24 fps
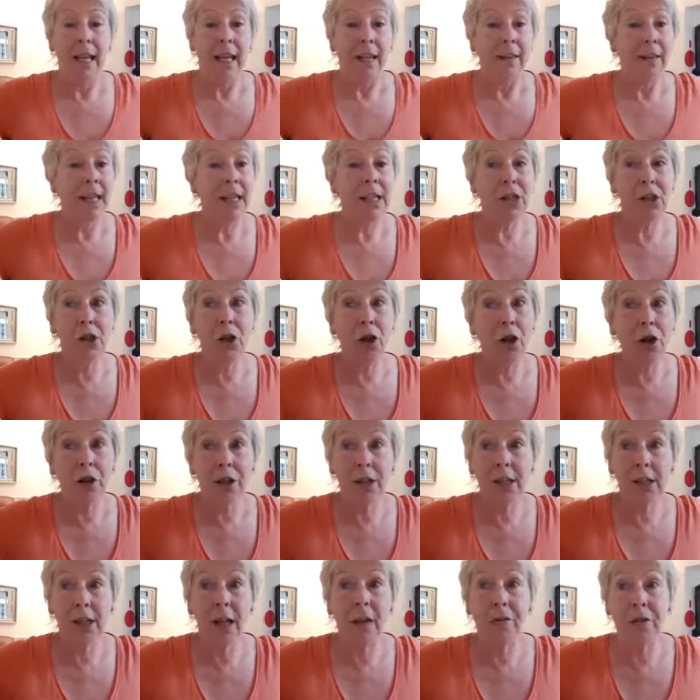These
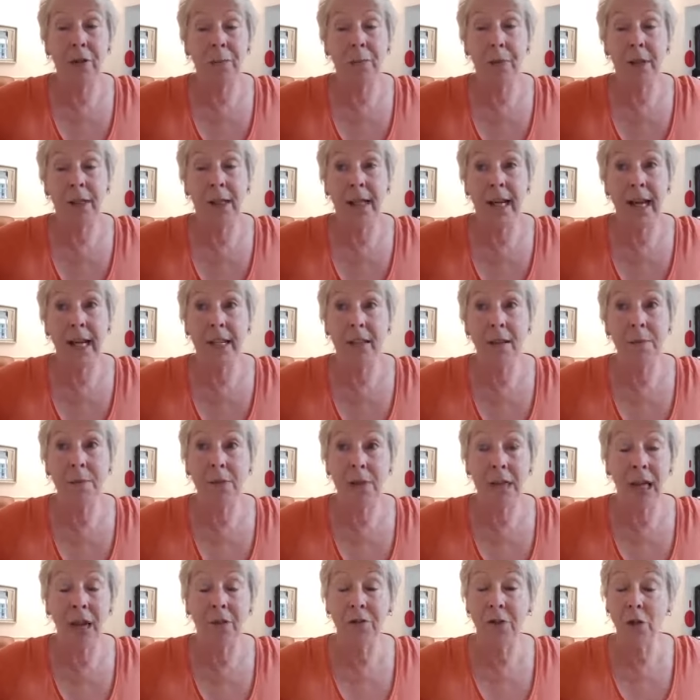doctors have to protect
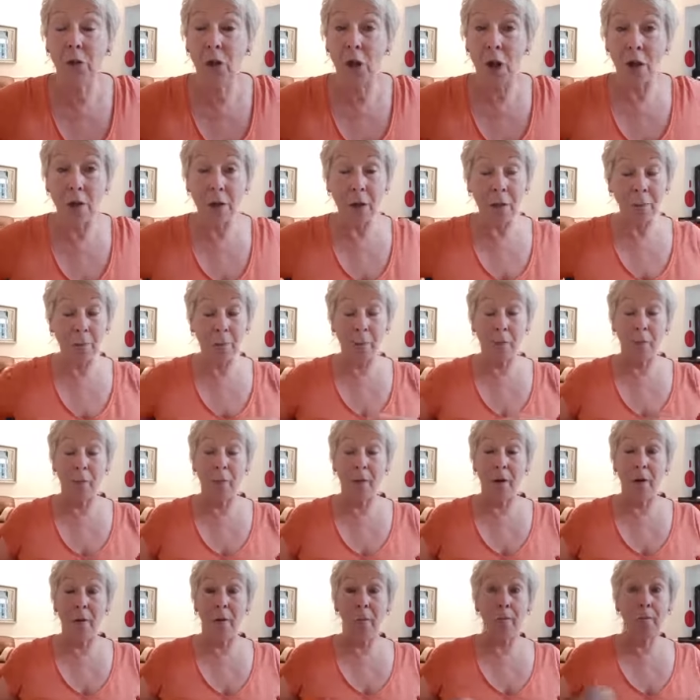themselves, and the
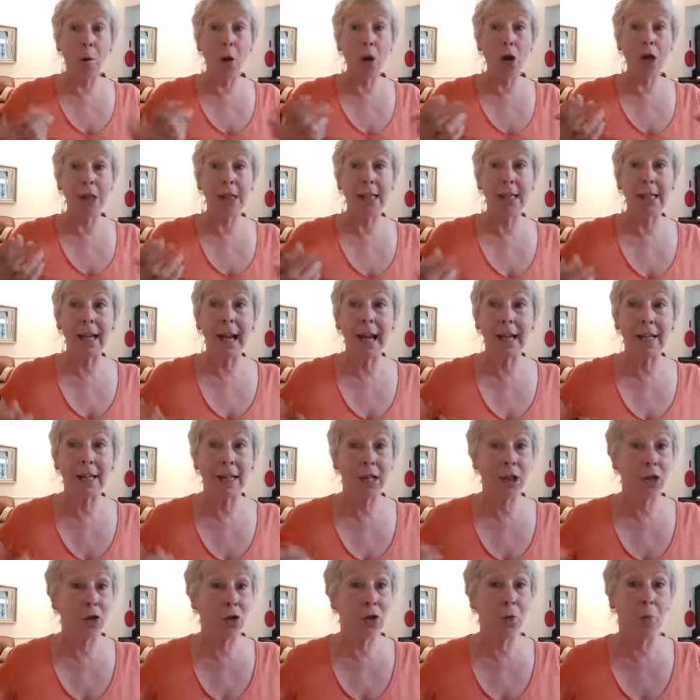bog
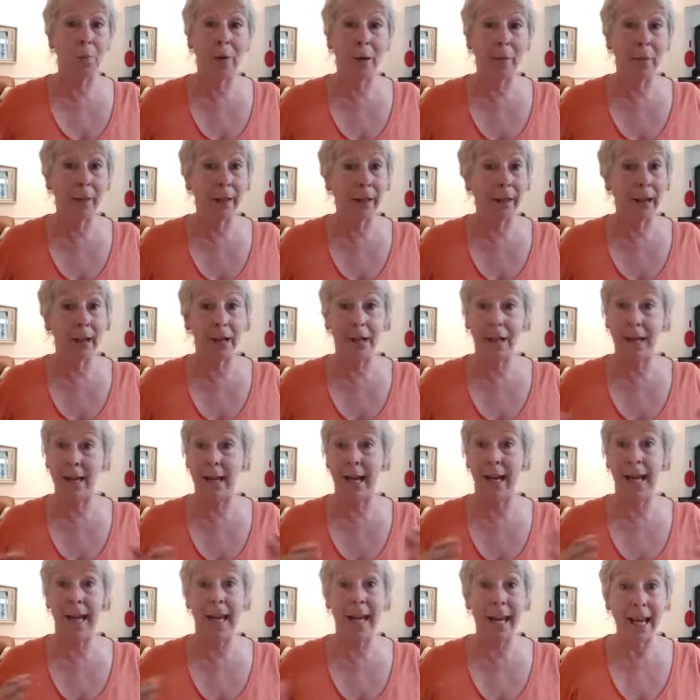standard Joe public are going to
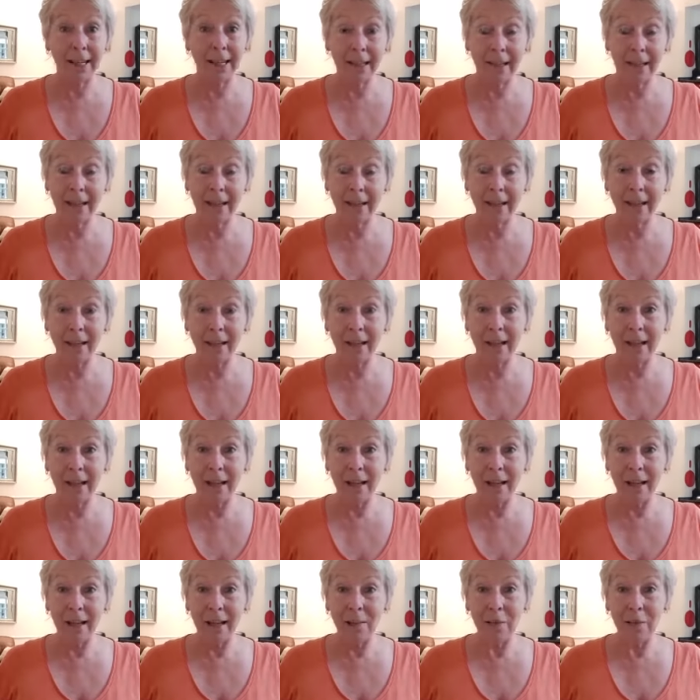hate it
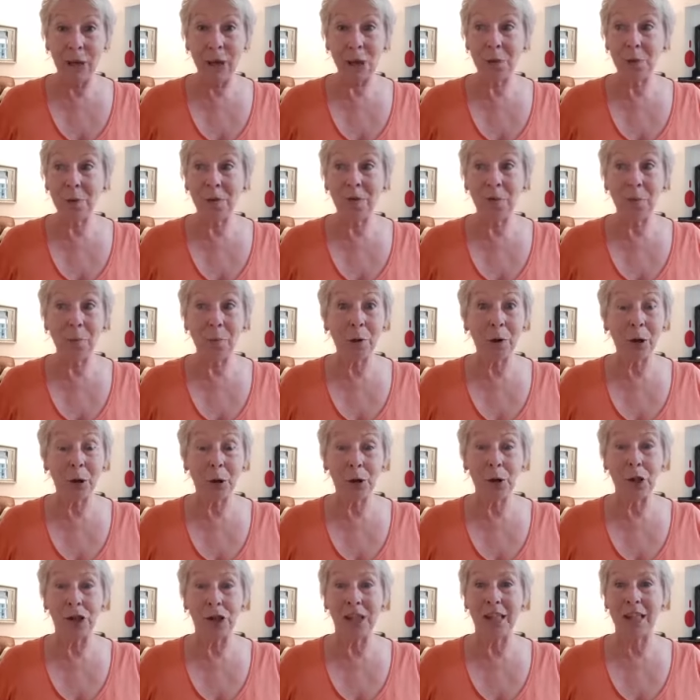because we're, we're
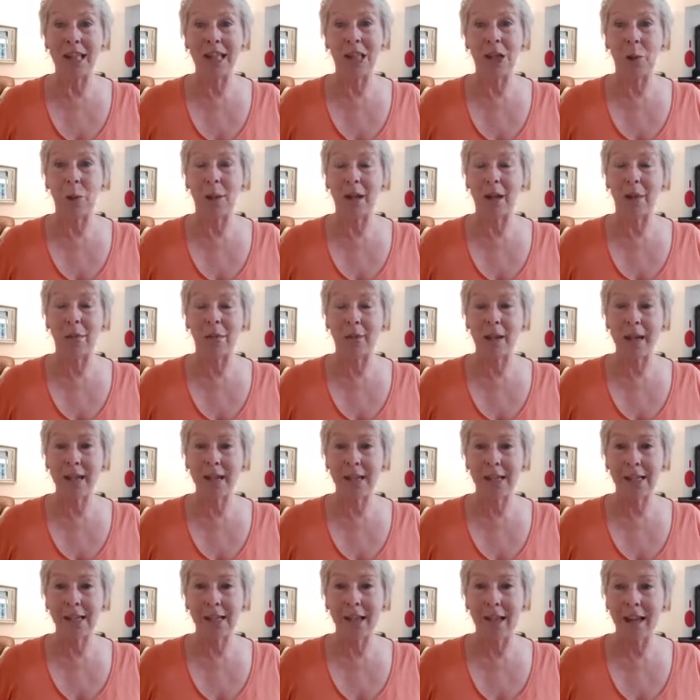used to this quick
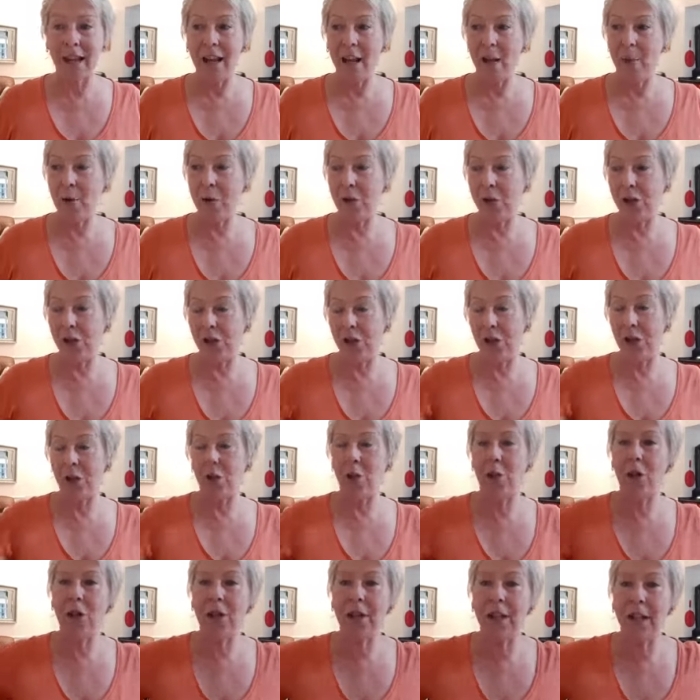fix. We're used to the
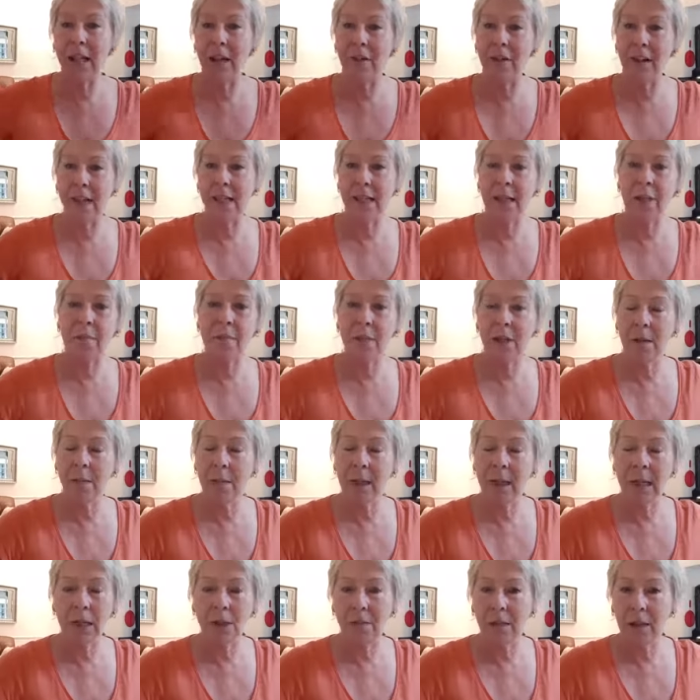doctor giving us something to
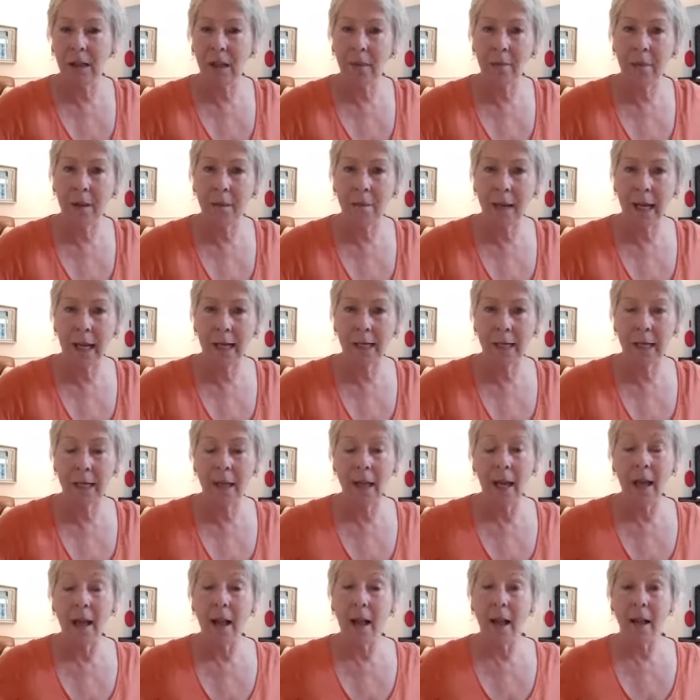make us feel a bit better.
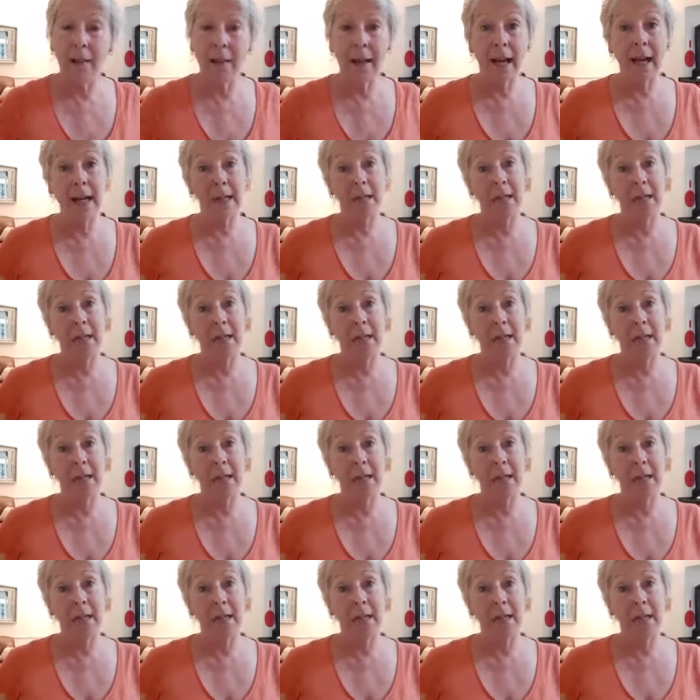That